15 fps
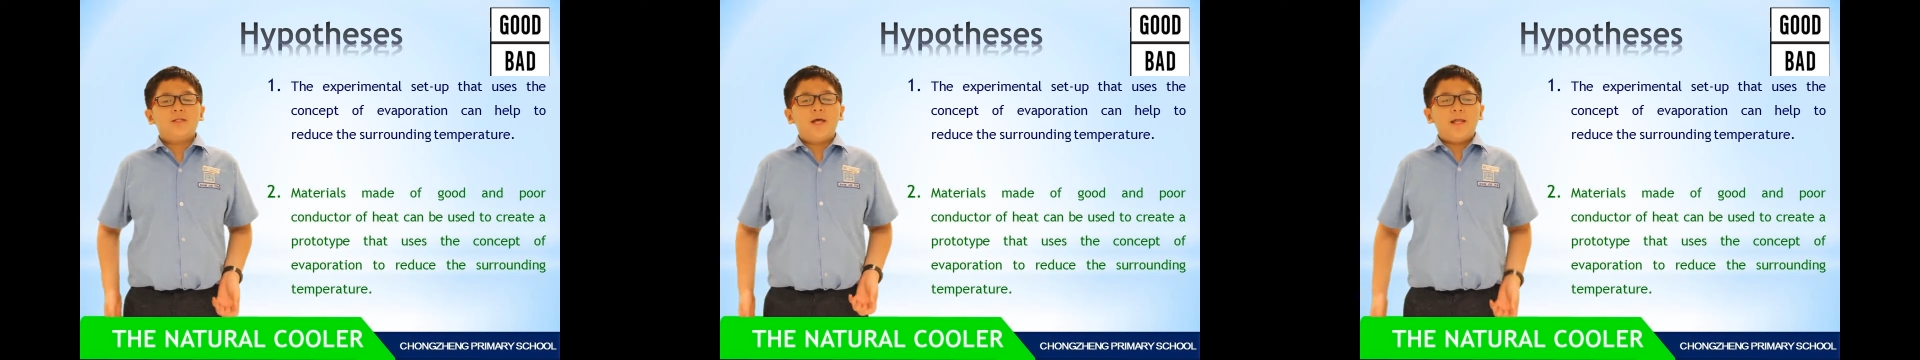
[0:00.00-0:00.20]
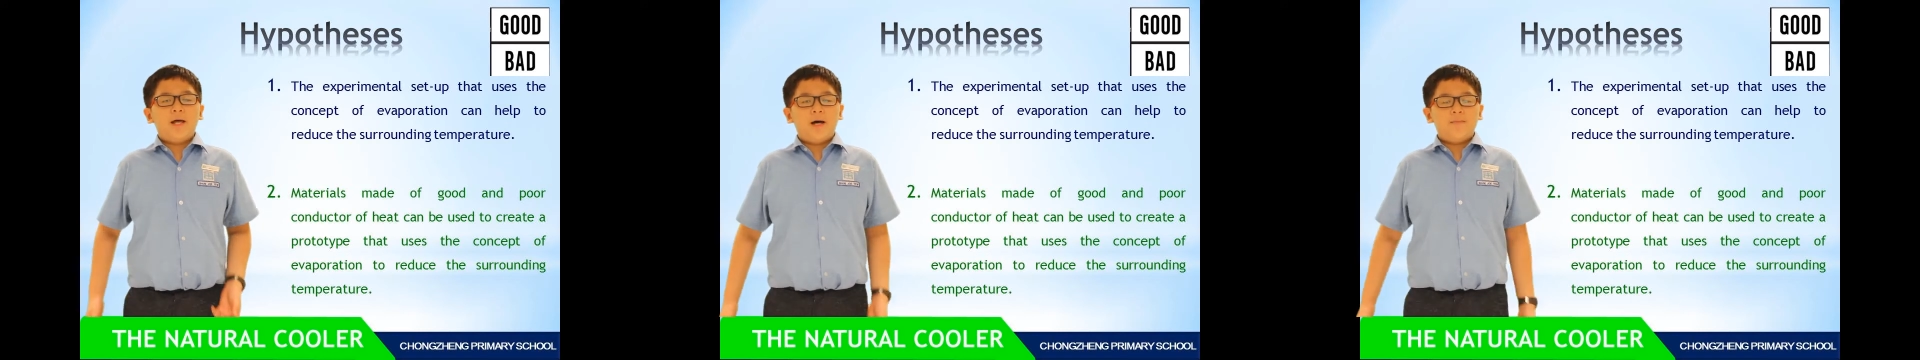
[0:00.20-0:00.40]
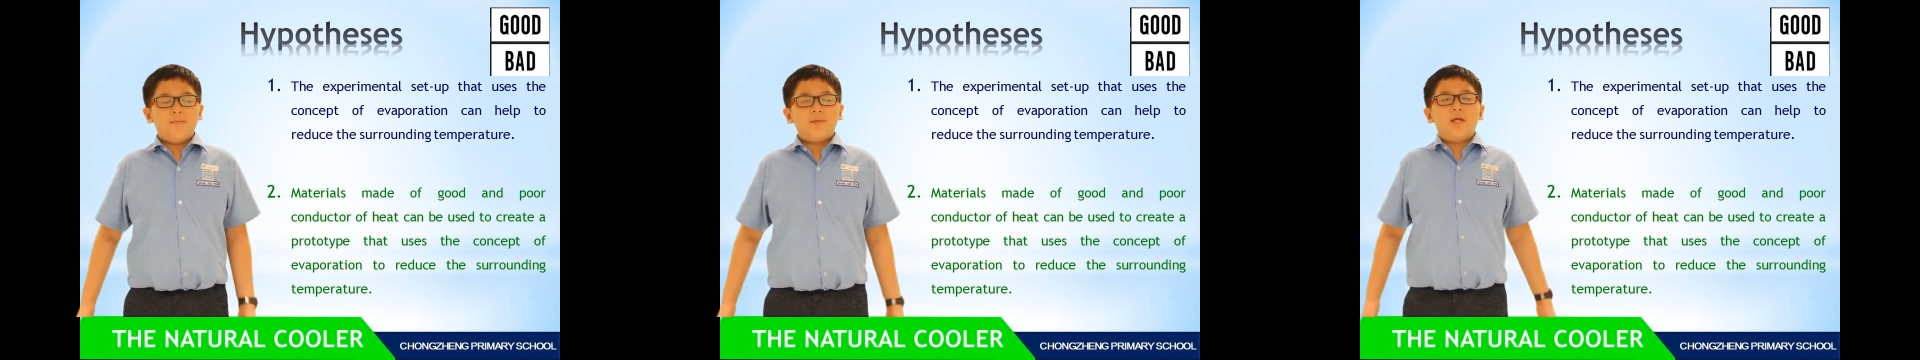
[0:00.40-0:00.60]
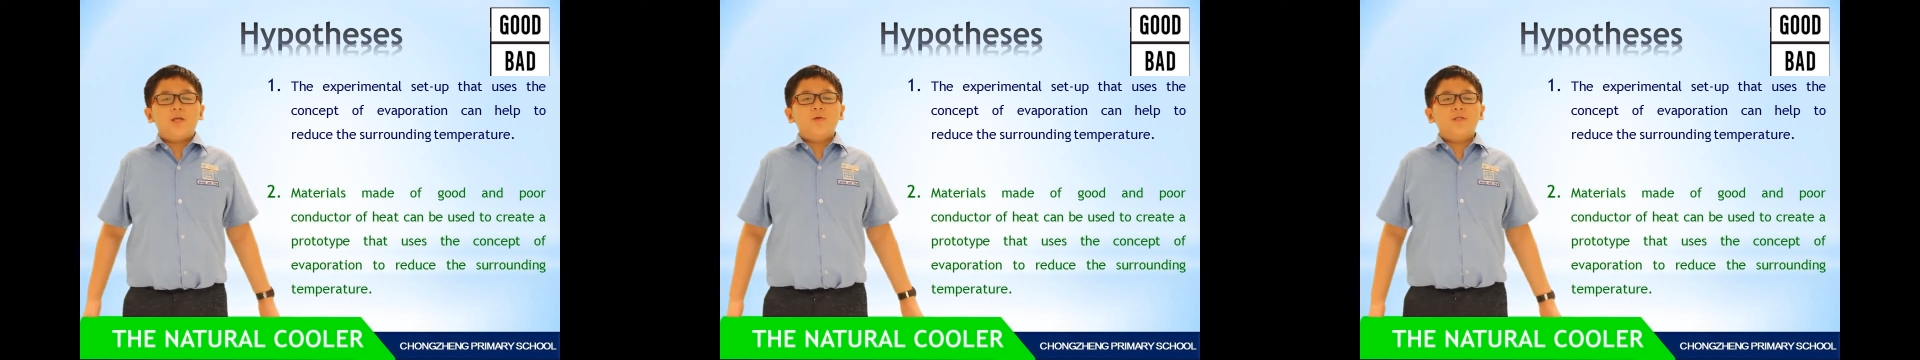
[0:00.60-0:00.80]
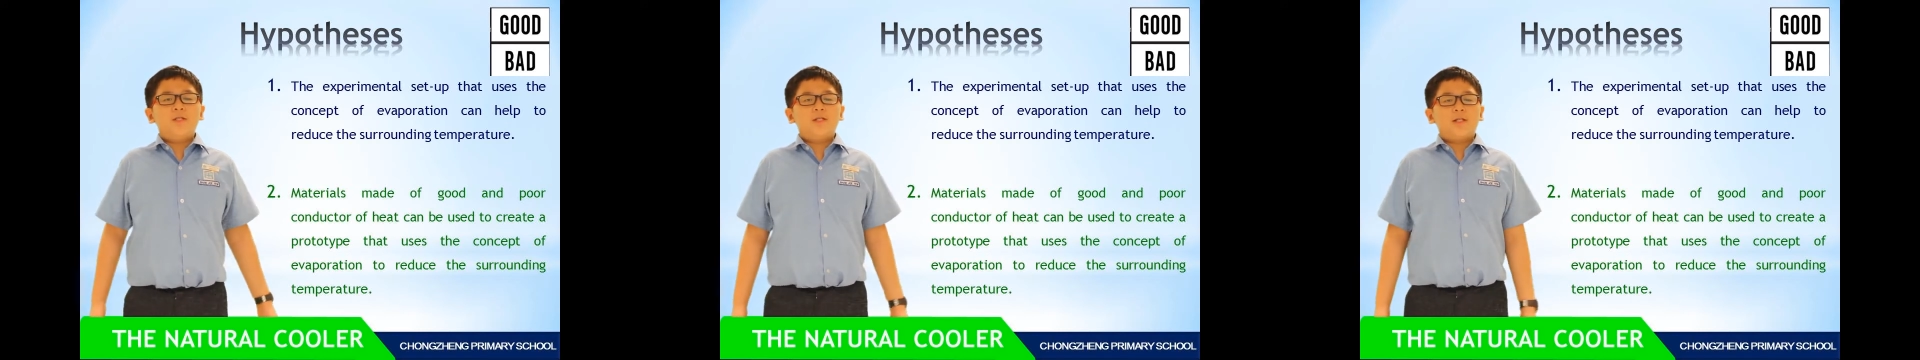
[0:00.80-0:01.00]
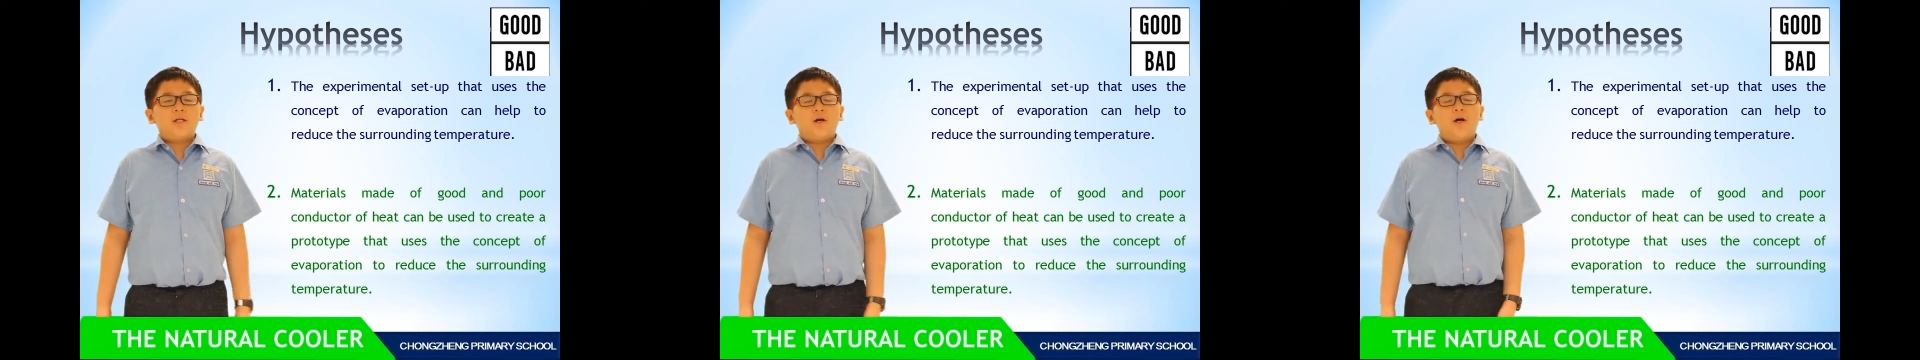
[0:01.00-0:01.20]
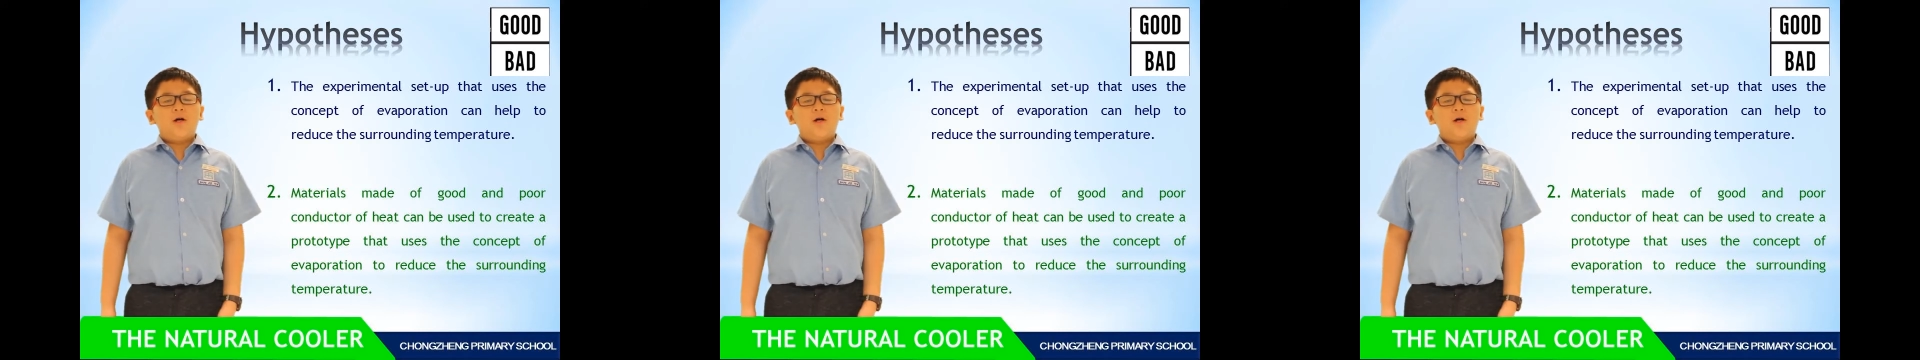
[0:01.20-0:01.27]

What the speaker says: setup that uses the